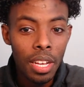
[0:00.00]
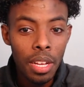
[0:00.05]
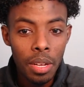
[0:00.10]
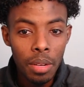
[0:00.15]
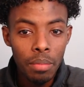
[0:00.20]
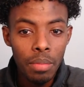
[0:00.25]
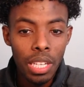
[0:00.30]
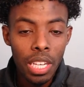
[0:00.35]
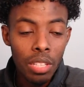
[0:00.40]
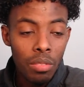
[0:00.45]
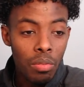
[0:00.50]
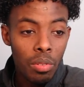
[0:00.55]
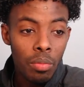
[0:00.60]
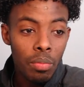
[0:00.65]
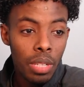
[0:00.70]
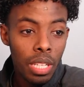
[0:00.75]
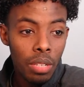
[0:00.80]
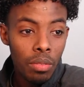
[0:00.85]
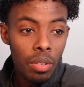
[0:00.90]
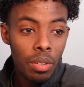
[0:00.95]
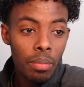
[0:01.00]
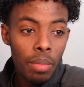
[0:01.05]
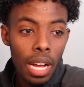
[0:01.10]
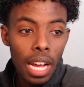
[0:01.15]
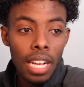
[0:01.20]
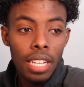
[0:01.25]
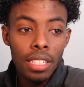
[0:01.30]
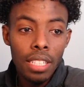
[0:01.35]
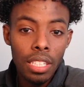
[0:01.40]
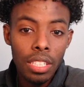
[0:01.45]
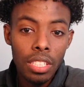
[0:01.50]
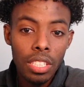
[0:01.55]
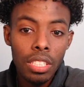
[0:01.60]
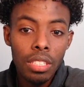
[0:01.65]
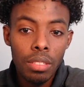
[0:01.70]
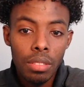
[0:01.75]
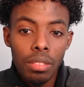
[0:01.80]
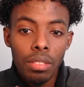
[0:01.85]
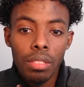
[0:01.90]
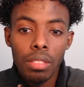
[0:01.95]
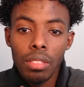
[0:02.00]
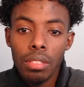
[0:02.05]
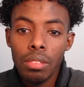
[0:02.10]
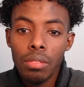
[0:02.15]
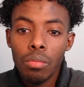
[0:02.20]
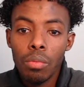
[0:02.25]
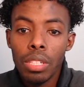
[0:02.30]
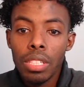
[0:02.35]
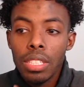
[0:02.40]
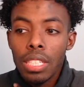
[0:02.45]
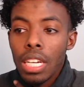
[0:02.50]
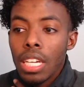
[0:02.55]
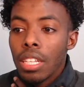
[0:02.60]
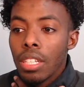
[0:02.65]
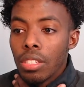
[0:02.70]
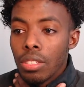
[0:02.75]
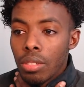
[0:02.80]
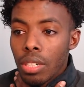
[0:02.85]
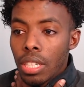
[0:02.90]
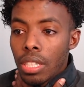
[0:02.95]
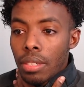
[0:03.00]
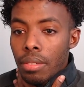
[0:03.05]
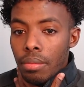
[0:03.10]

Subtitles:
Because we're biased on just one side of the trade.